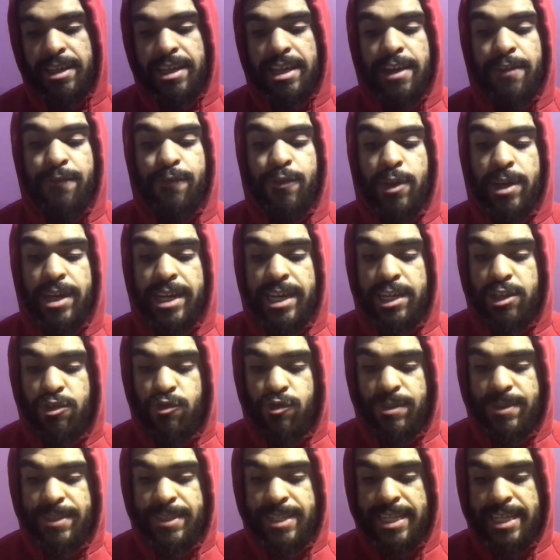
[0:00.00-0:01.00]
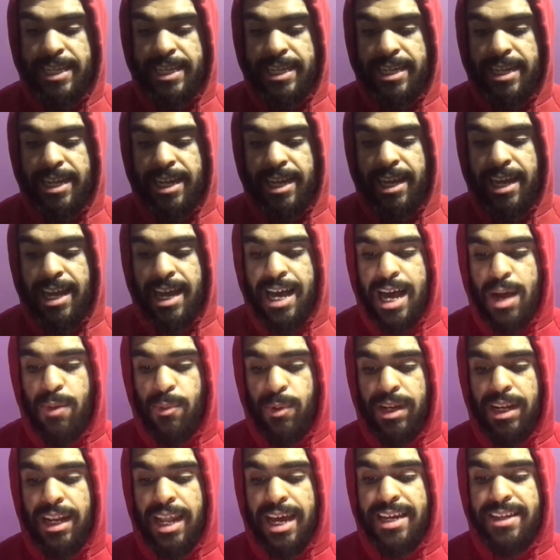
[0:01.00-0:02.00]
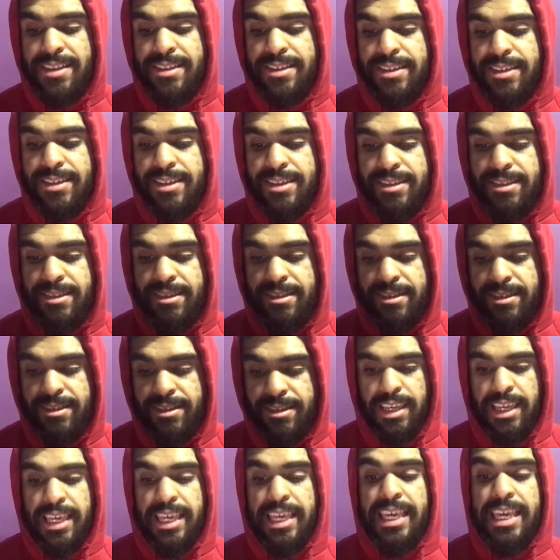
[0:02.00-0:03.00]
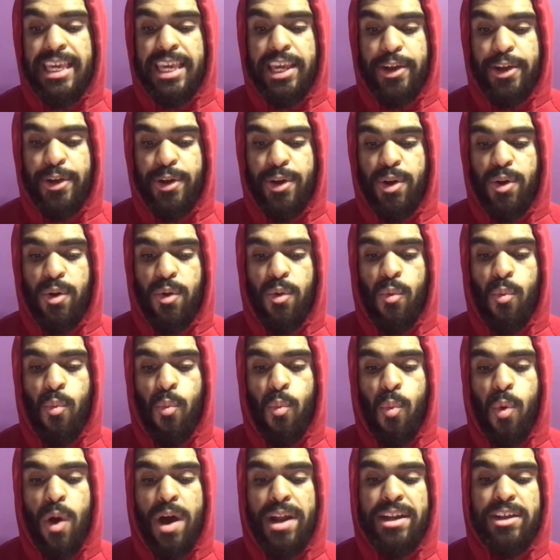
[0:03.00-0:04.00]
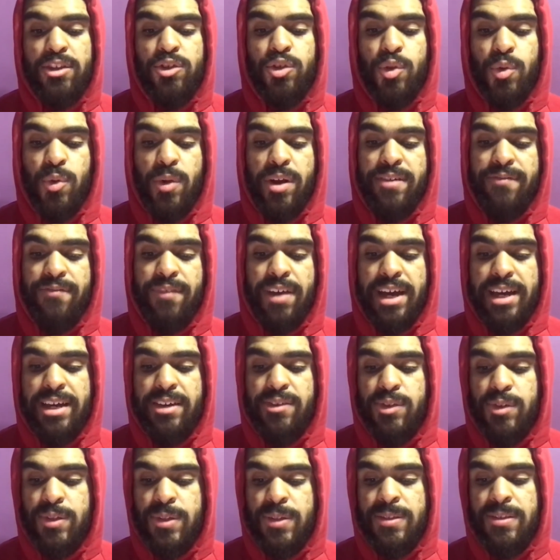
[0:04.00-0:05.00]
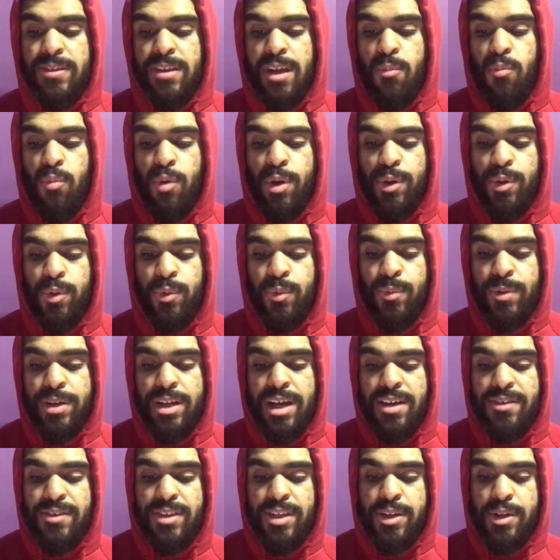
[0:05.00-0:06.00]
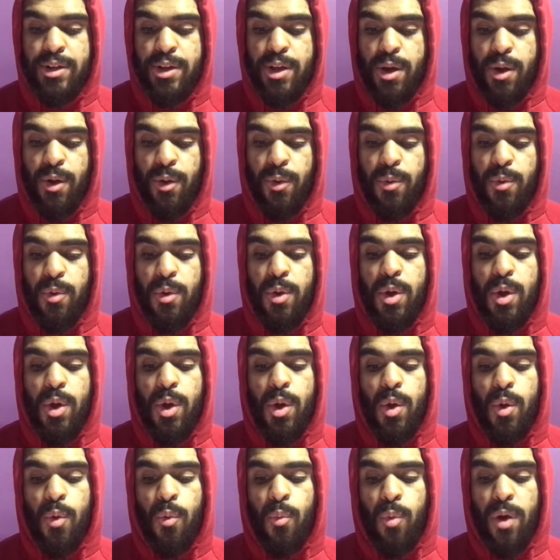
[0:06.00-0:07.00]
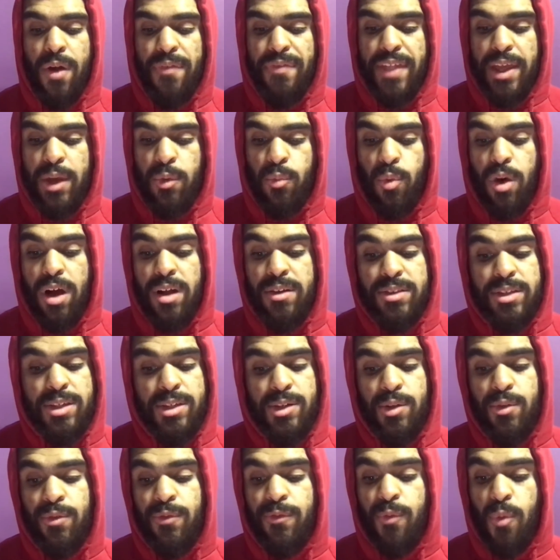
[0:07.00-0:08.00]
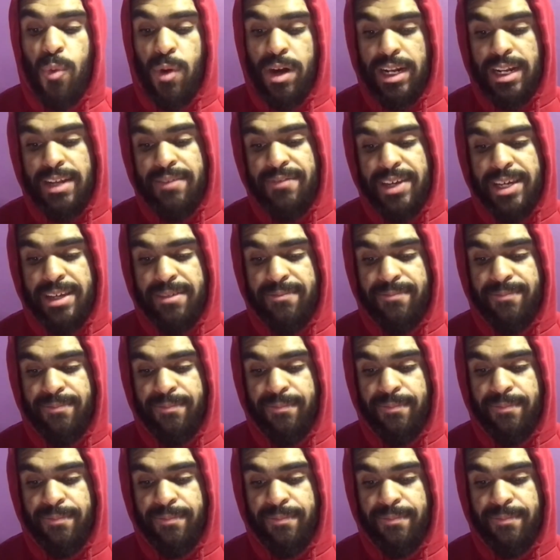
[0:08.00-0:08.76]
If you're interested, I would like to hear what is your advice to someone who doesn't know what they want to do for a living."